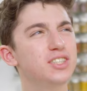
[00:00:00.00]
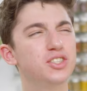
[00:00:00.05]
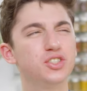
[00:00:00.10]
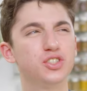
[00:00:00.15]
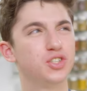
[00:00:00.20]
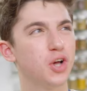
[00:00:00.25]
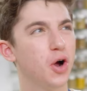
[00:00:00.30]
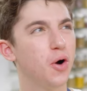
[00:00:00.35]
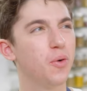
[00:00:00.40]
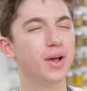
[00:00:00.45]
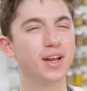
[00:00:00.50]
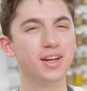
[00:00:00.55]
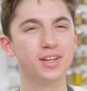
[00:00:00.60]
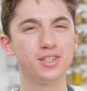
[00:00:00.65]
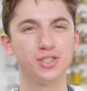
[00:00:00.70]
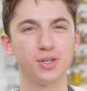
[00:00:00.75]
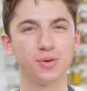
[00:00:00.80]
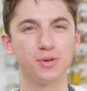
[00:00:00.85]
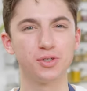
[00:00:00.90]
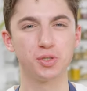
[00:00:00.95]
it's so
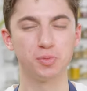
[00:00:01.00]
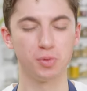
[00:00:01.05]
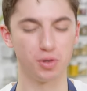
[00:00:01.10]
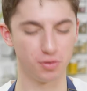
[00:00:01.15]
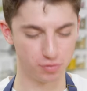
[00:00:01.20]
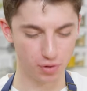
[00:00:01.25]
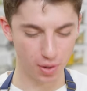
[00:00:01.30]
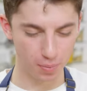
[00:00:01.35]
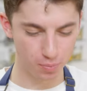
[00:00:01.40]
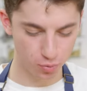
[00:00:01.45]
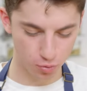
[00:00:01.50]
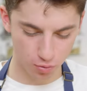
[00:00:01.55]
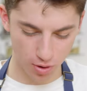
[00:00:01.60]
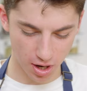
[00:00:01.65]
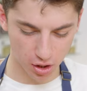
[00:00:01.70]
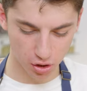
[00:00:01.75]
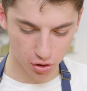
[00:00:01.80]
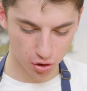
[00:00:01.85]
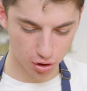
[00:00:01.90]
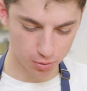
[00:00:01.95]
indistinguishable from
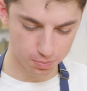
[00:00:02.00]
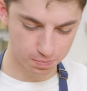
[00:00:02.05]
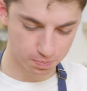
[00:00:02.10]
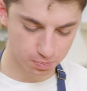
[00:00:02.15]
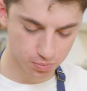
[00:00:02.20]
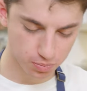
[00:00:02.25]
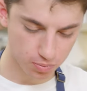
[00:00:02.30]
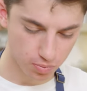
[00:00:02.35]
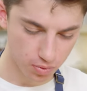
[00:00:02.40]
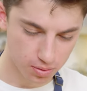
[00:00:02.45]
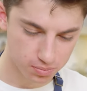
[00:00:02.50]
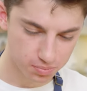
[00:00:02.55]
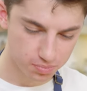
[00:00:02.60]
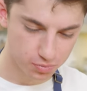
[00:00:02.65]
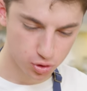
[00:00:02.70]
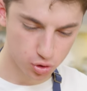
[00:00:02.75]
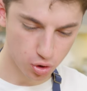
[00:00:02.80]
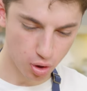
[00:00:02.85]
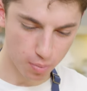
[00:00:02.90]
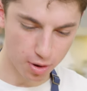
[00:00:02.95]
regular
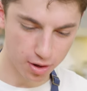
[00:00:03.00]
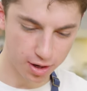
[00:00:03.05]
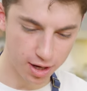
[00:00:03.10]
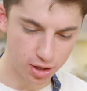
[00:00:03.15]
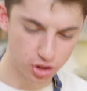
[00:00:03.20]
store-bought